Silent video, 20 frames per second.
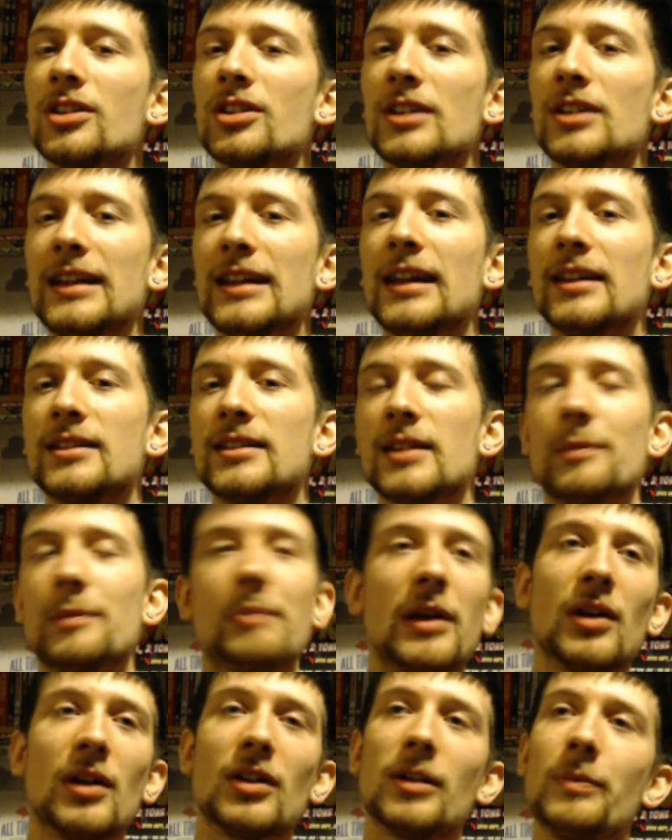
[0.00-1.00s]
needed to
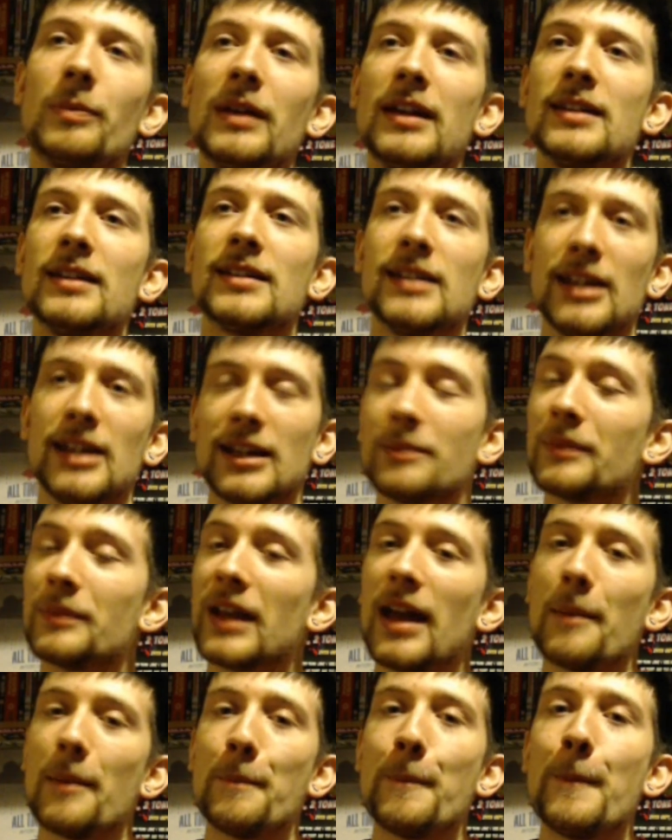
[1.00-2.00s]
build a PC and get
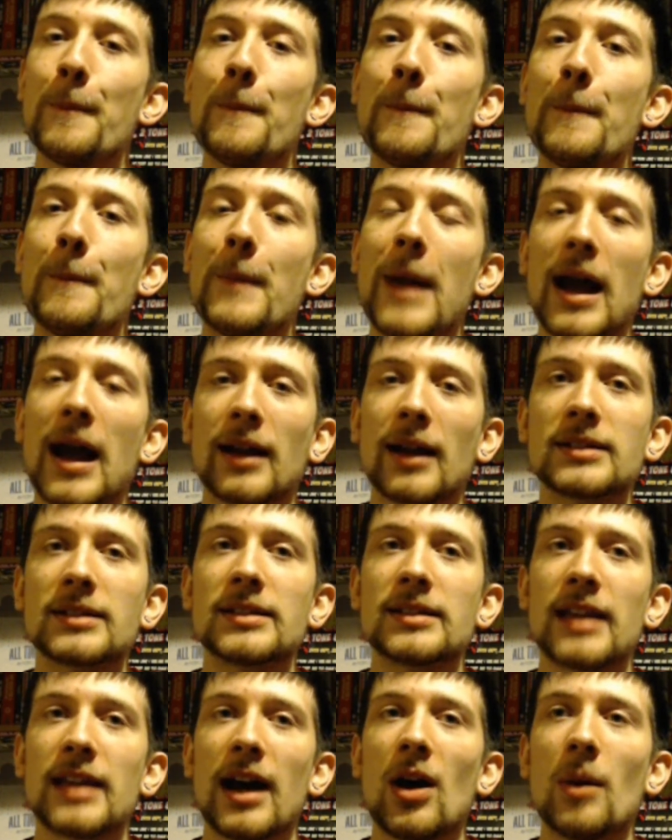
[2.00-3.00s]
a
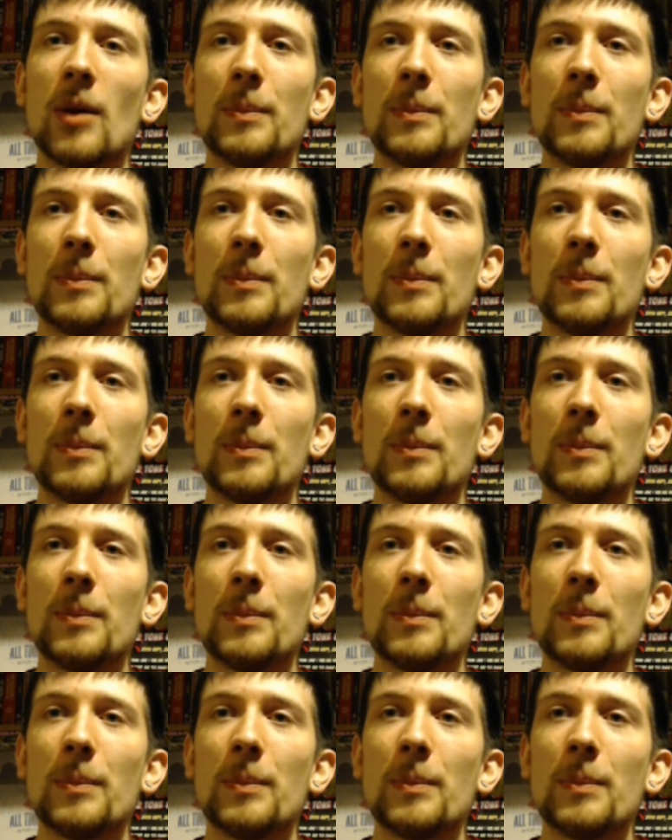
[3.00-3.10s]
maxed out